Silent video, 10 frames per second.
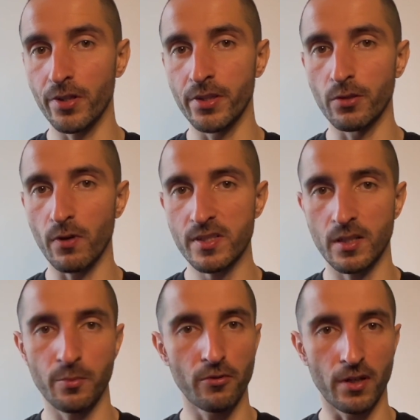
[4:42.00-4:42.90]
in the last
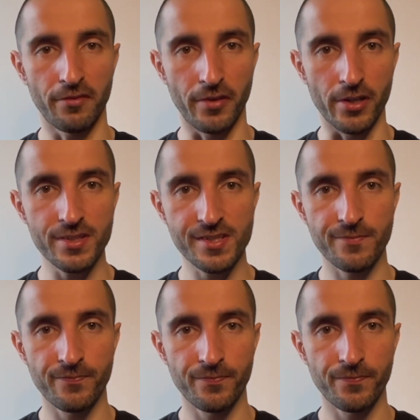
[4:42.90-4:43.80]
couple of years?
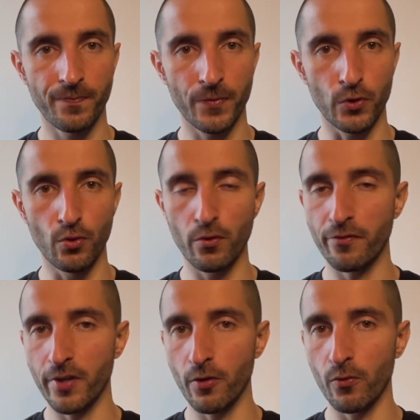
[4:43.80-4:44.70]
Do you
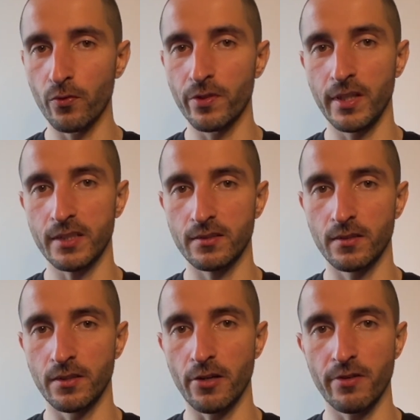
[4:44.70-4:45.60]
feel that
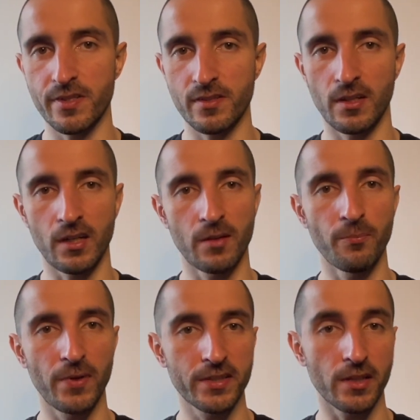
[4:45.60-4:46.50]
there is a
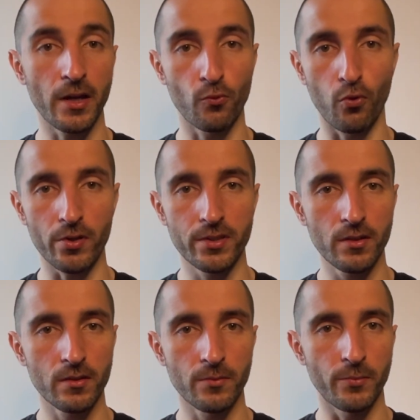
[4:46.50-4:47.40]
complete
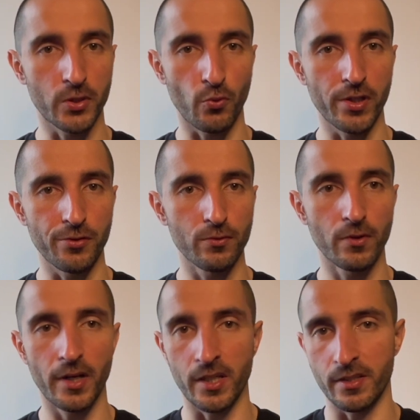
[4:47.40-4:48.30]
equality between
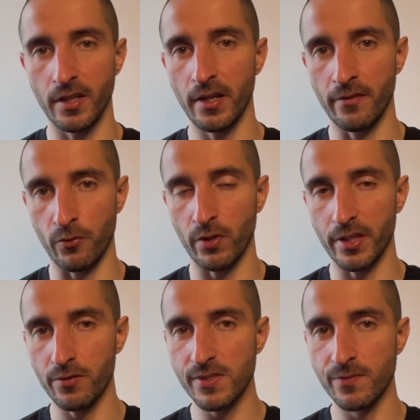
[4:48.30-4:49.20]
you and everyone
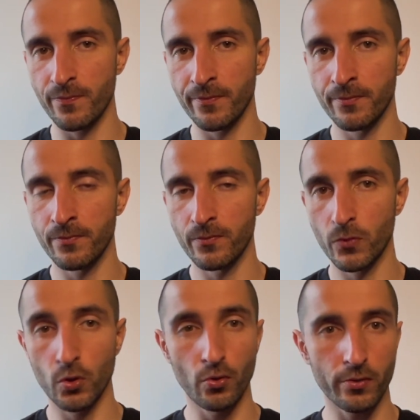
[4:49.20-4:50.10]
else?
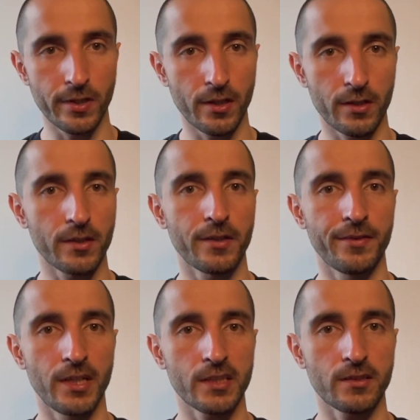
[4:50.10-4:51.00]
do you think
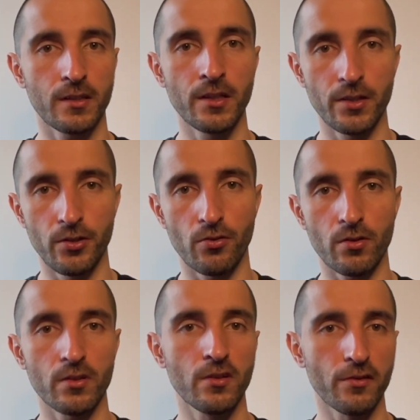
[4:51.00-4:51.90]
that
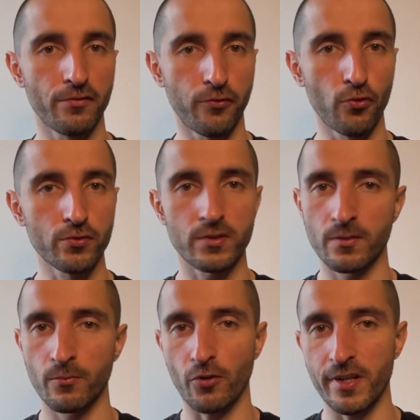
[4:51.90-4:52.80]
your food
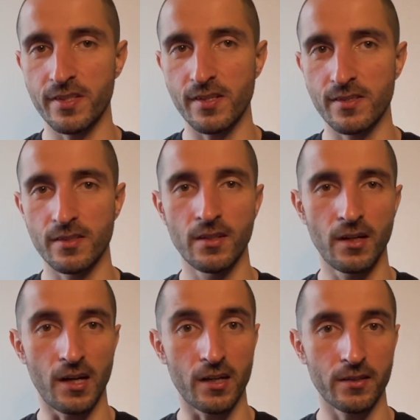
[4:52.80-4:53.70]
prices
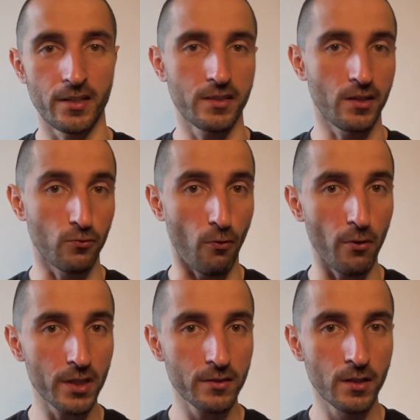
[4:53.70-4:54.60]
are getting
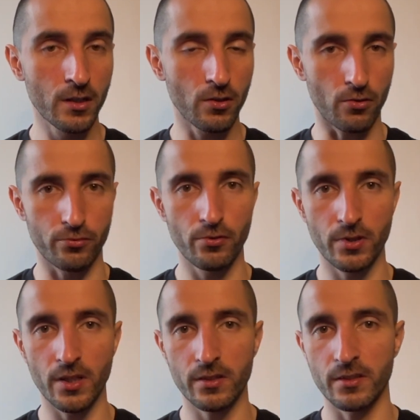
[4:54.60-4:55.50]
lower or do you
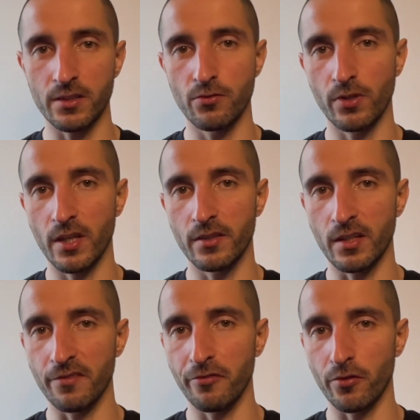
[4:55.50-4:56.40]
think that you can
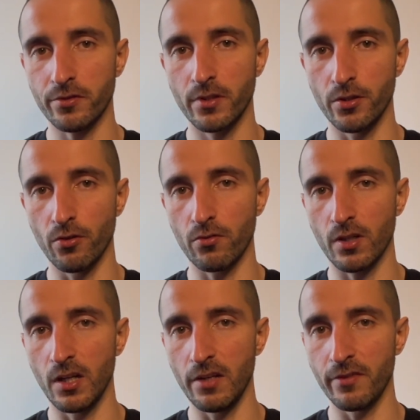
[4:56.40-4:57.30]
afford your
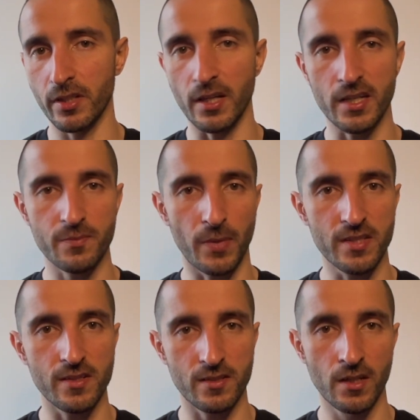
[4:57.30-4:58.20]
living
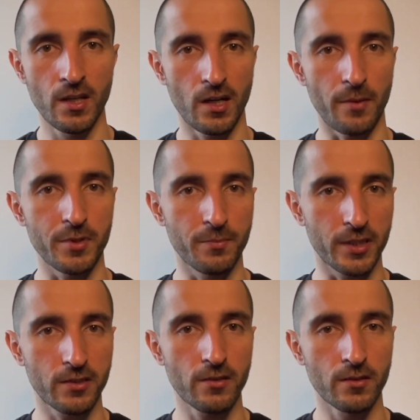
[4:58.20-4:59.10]
expenses a bit
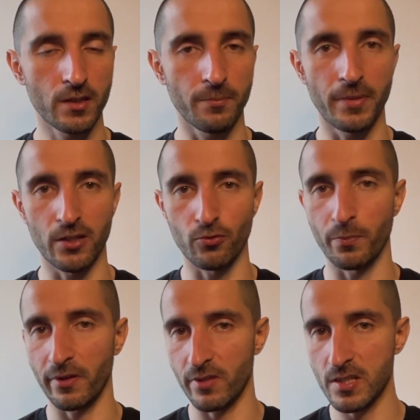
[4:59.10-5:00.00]
better compared to
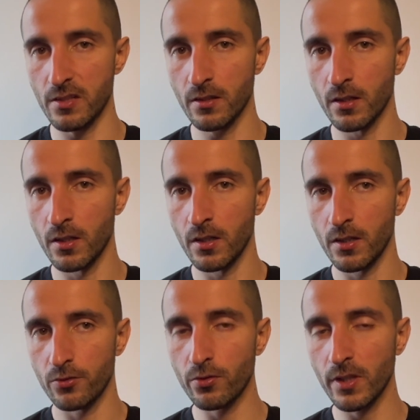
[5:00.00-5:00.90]
previously
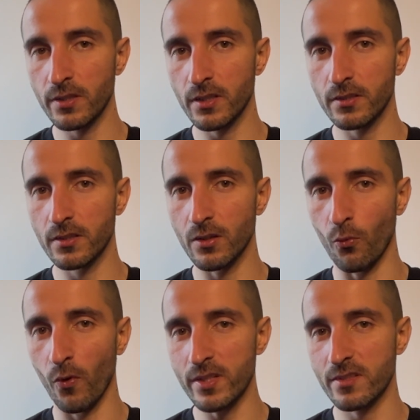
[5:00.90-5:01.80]
do you think that the
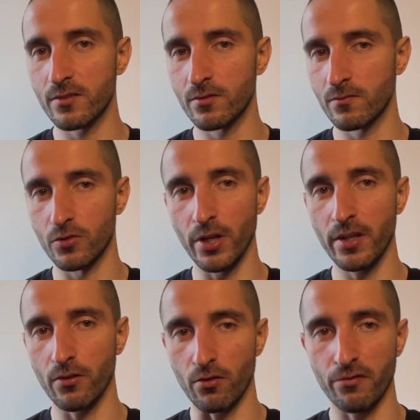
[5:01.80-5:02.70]
last
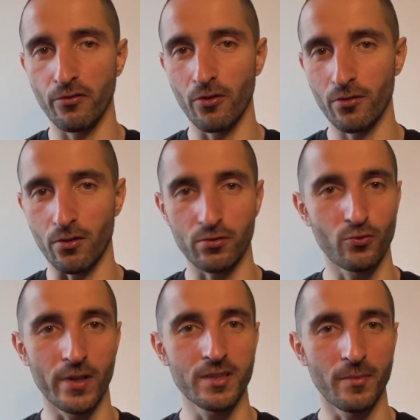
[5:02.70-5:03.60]
3 or 4 or
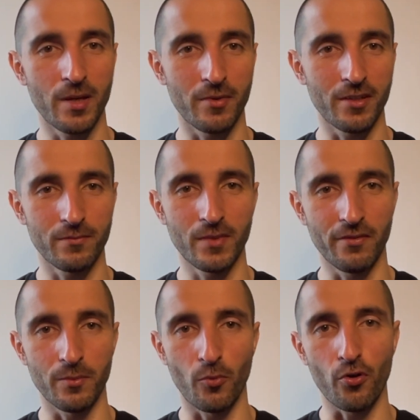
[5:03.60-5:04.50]
20 maybe
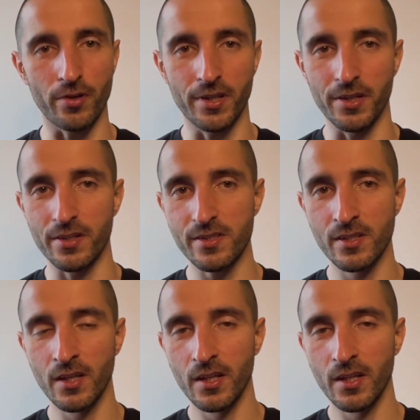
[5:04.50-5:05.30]
even more years